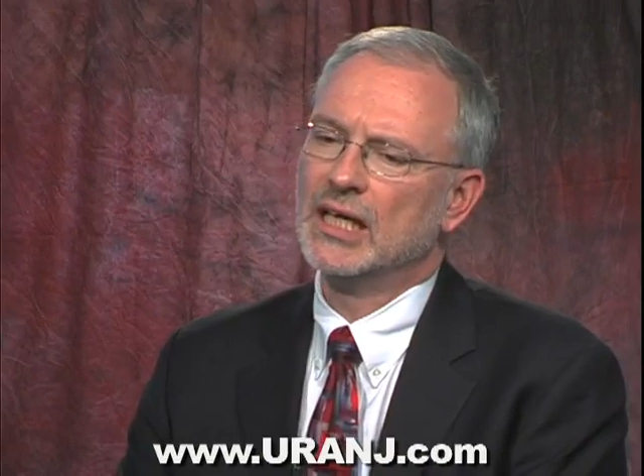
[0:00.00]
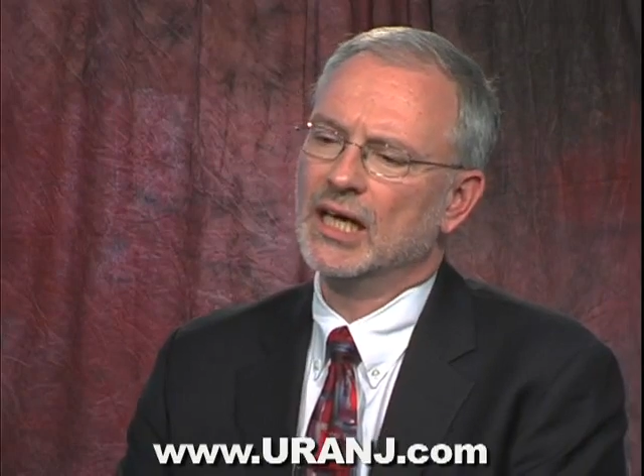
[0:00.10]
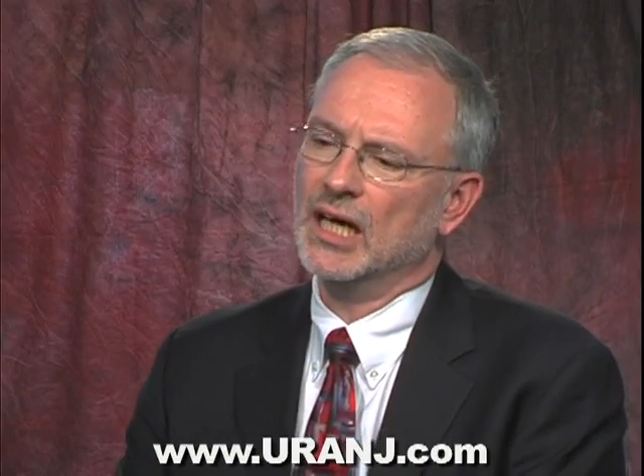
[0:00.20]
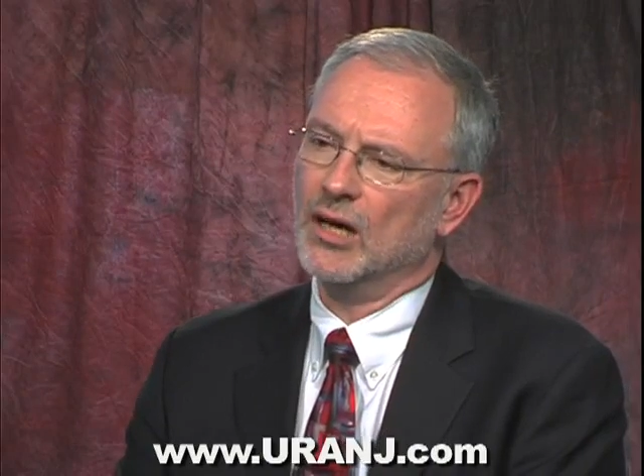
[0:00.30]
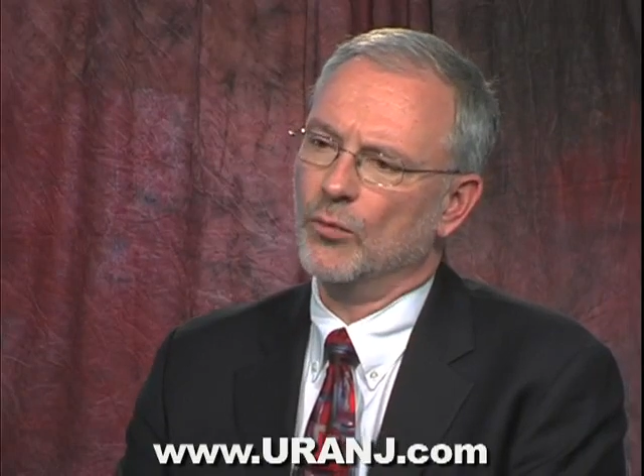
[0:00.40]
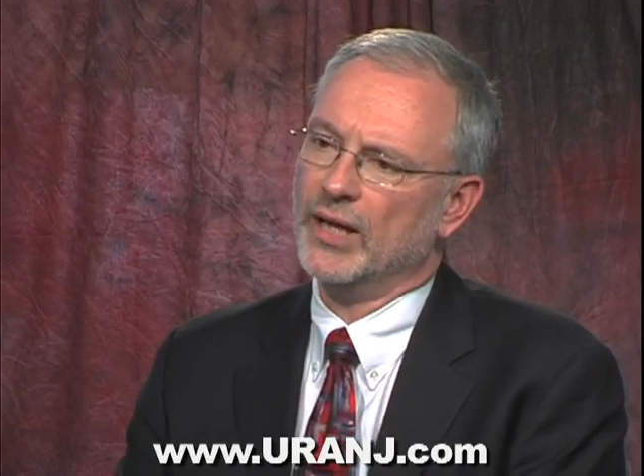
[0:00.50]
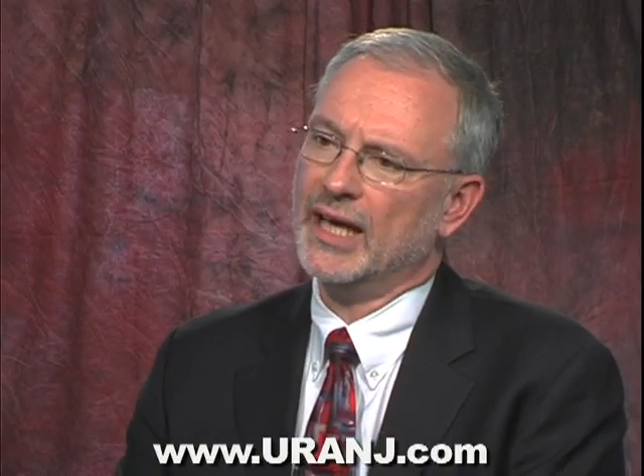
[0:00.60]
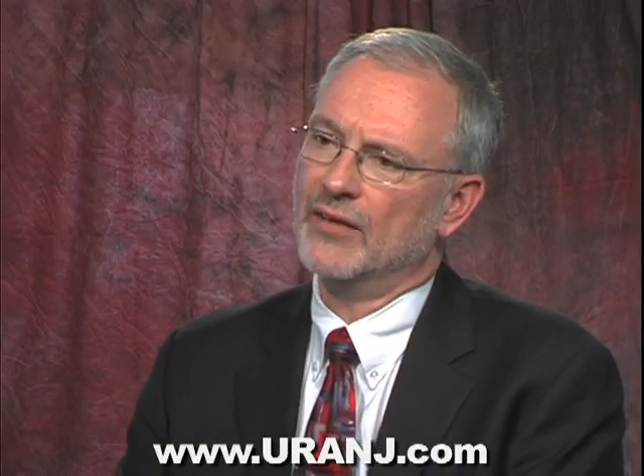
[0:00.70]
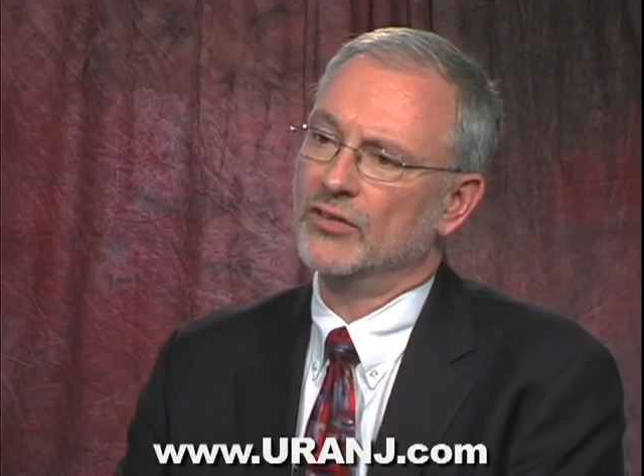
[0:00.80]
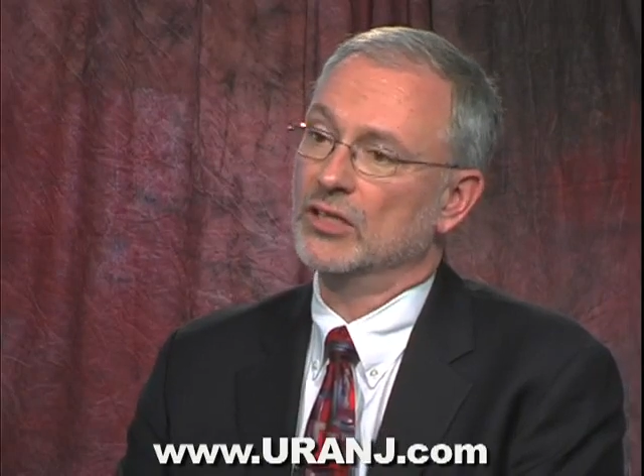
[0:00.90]
Uh, we
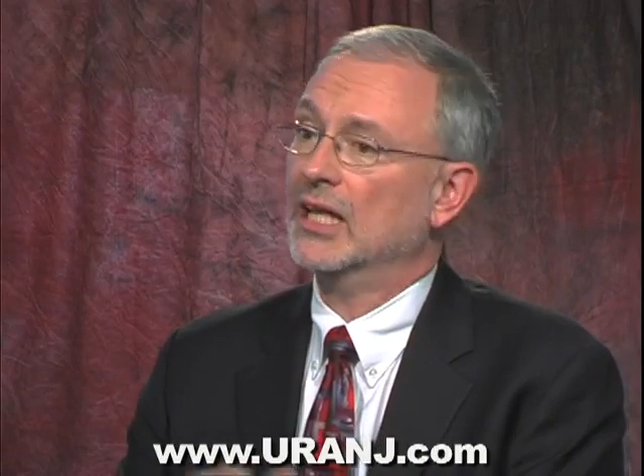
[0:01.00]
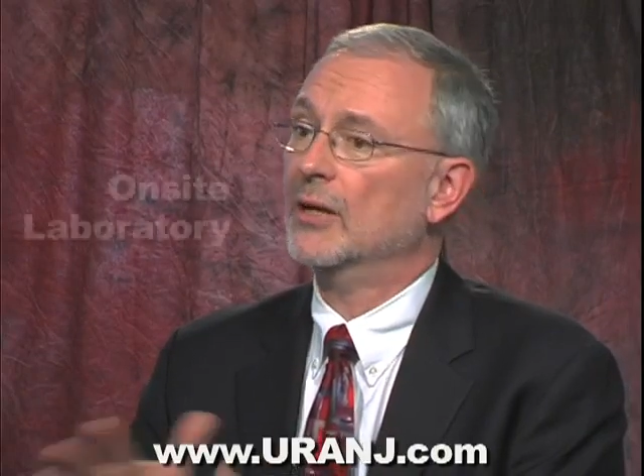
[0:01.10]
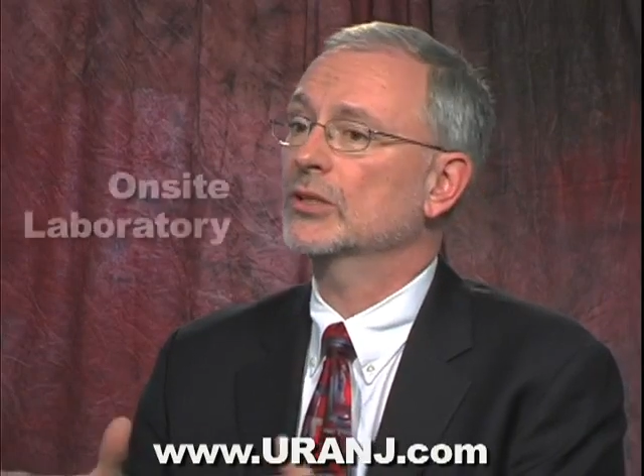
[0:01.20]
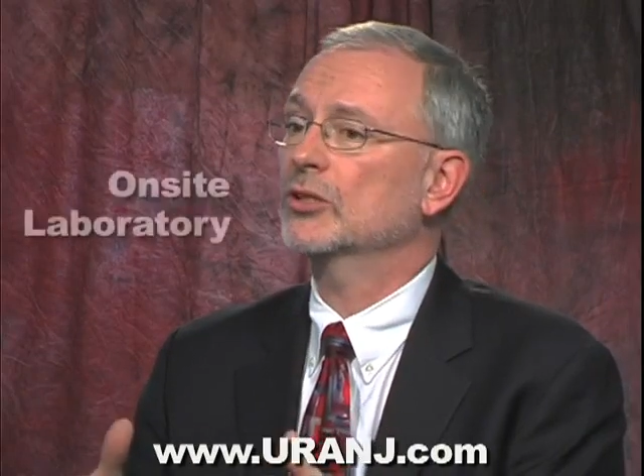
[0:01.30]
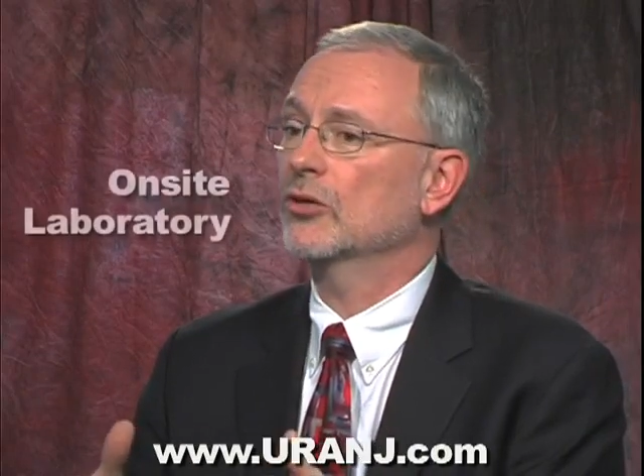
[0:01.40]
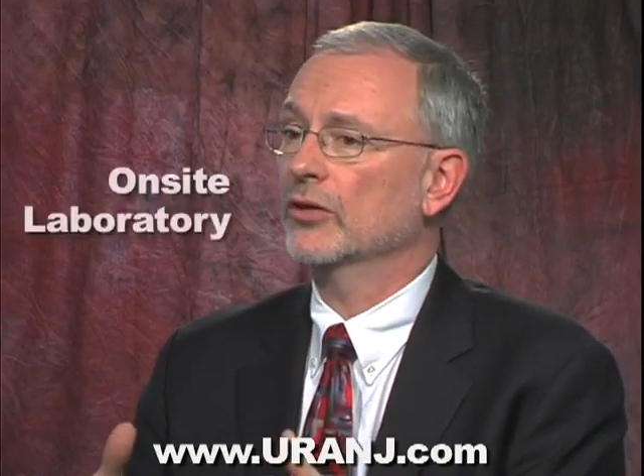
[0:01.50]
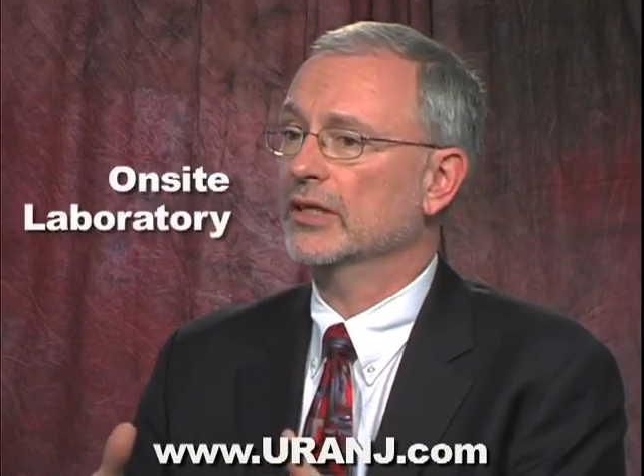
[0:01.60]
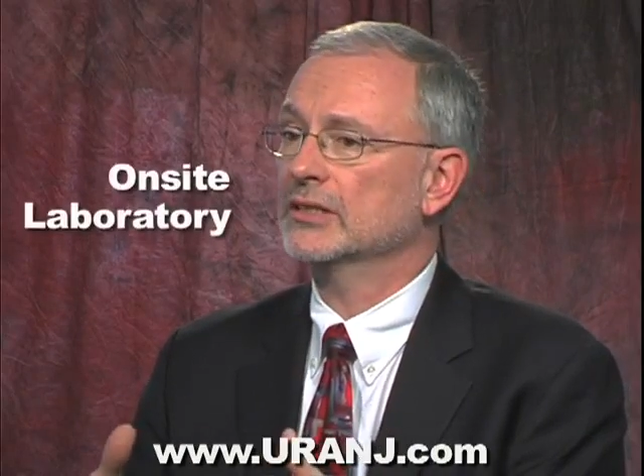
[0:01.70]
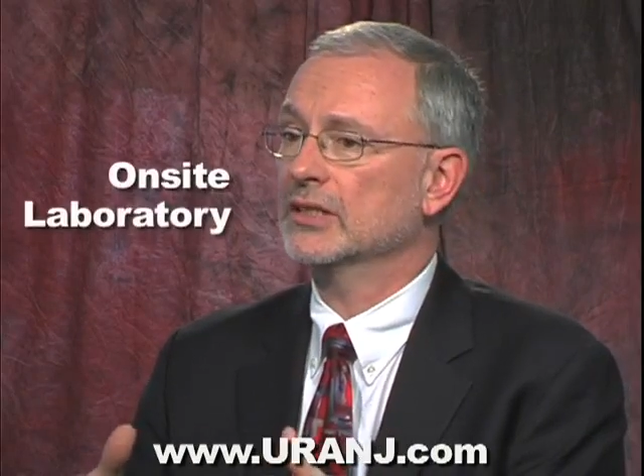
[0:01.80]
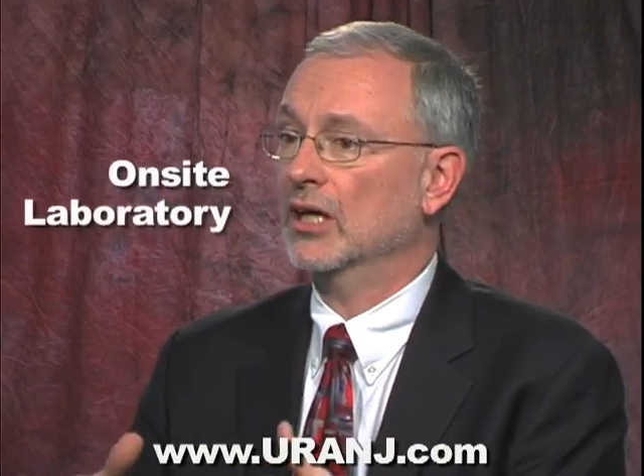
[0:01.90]
have our
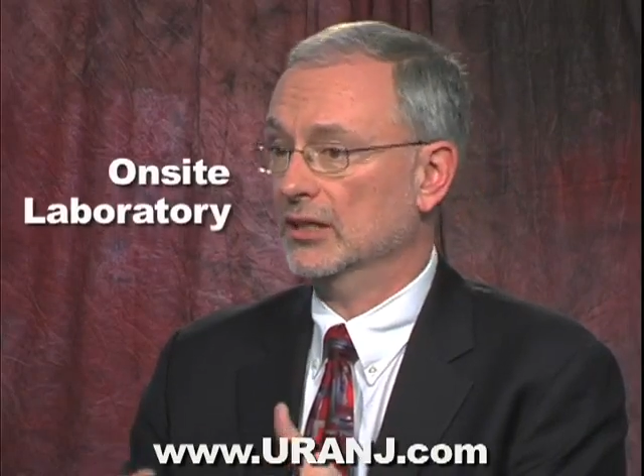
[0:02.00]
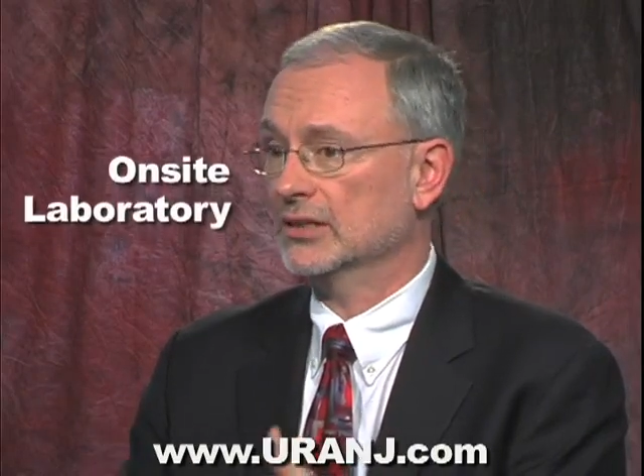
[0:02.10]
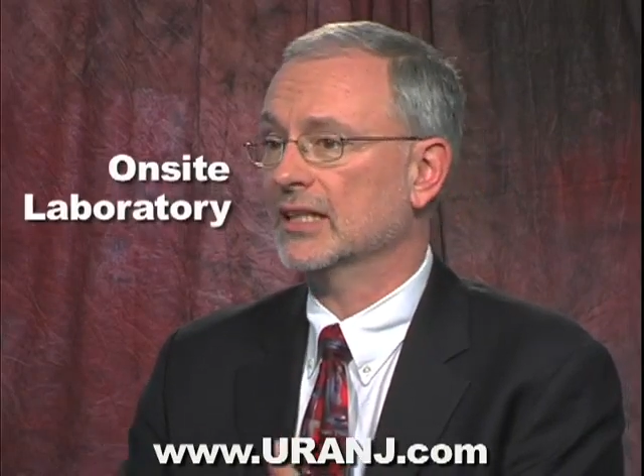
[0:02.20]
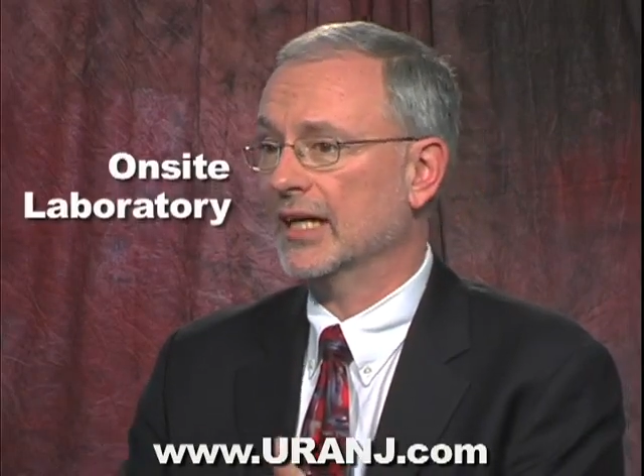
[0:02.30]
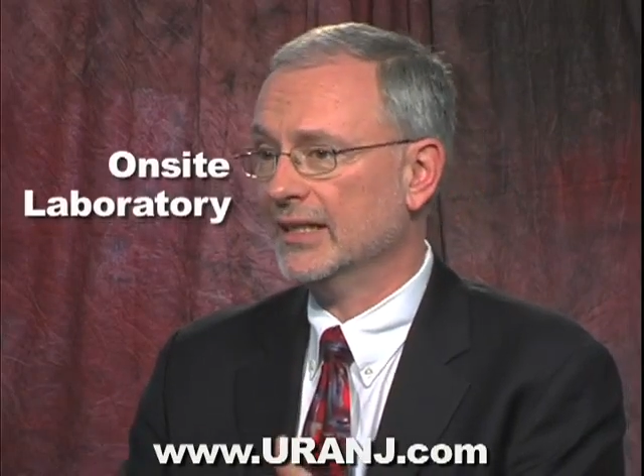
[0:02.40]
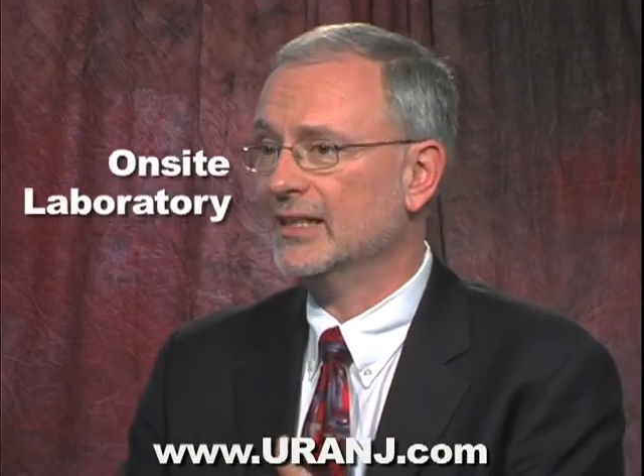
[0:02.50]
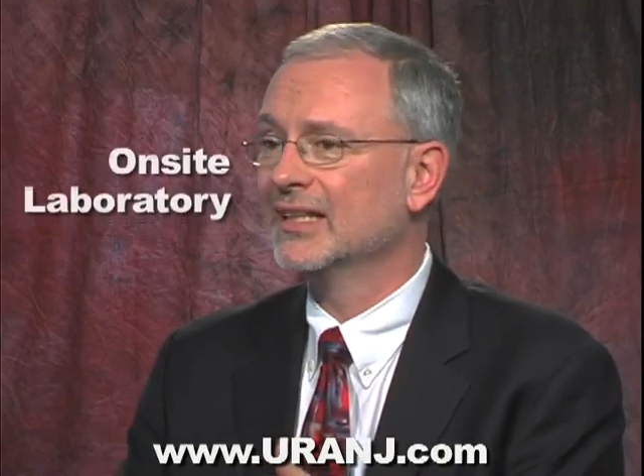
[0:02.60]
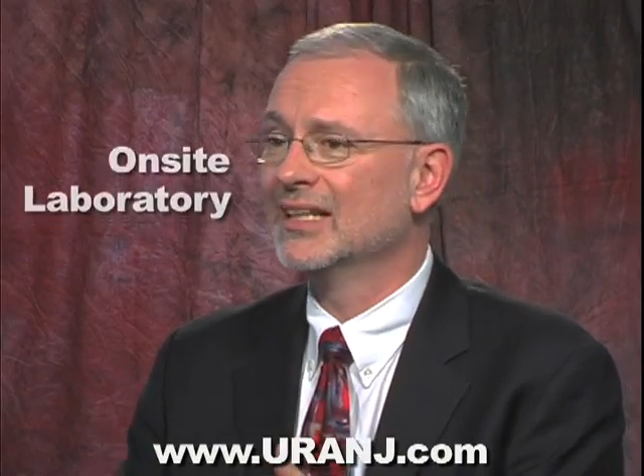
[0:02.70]
laboratories on site,